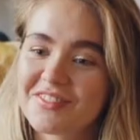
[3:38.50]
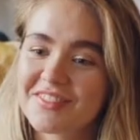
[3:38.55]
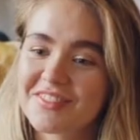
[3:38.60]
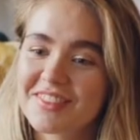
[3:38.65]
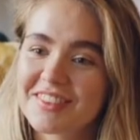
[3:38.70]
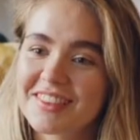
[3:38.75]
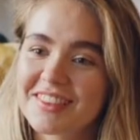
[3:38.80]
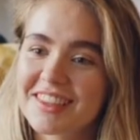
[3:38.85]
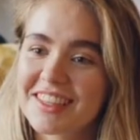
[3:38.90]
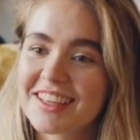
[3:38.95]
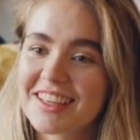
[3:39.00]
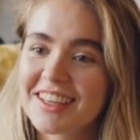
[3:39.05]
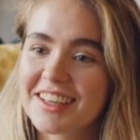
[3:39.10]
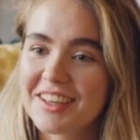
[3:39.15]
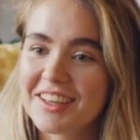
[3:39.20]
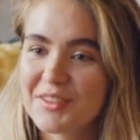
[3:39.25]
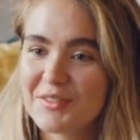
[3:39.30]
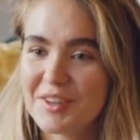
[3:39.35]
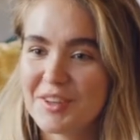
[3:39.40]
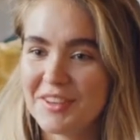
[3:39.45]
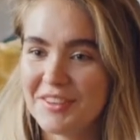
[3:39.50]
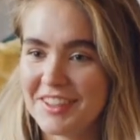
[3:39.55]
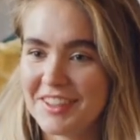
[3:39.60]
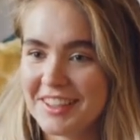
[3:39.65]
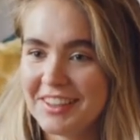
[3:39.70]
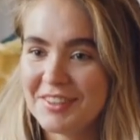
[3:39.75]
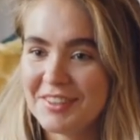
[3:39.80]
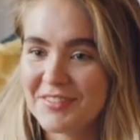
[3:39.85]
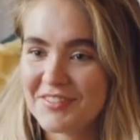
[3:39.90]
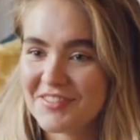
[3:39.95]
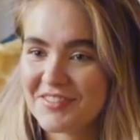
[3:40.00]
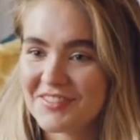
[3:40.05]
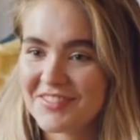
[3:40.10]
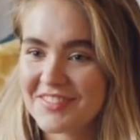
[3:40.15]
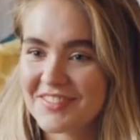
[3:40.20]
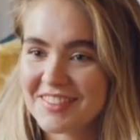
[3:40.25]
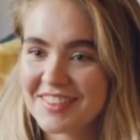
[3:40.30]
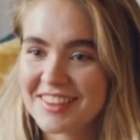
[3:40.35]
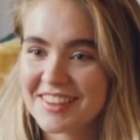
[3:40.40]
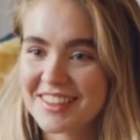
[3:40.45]
it be for gaming or for
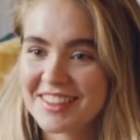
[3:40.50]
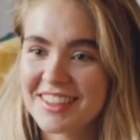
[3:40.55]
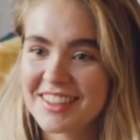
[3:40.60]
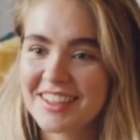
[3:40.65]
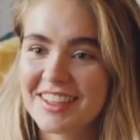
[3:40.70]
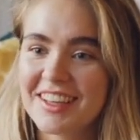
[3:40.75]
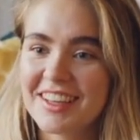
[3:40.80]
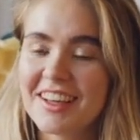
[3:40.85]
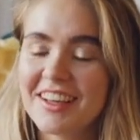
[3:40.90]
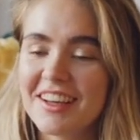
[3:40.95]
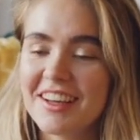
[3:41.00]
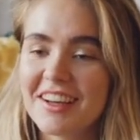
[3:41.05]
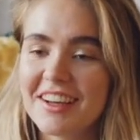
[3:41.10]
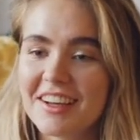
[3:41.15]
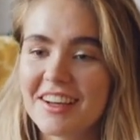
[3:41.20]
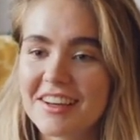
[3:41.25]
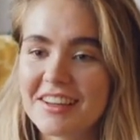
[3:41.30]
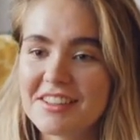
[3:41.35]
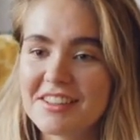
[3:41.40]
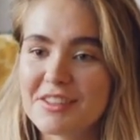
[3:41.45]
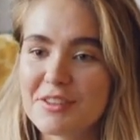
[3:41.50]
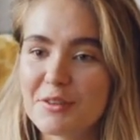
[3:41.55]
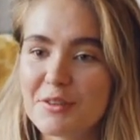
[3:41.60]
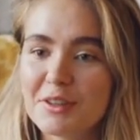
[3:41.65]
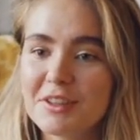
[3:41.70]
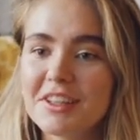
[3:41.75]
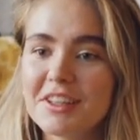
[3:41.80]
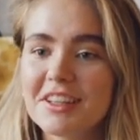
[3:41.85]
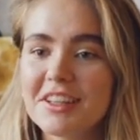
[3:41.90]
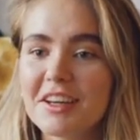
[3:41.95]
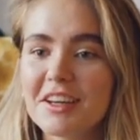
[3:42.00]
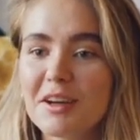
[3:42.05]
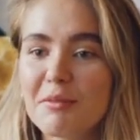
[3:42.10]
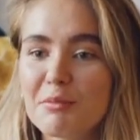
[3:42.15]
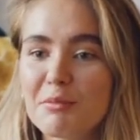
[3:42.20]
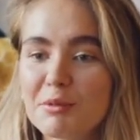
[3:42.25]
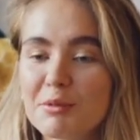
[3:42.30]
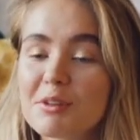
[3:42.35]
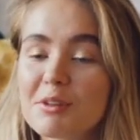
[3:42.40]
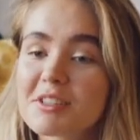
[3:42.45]
work, Chattanooga is probably going to take the win
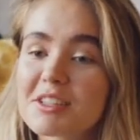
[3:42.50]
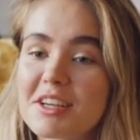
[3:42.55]
here.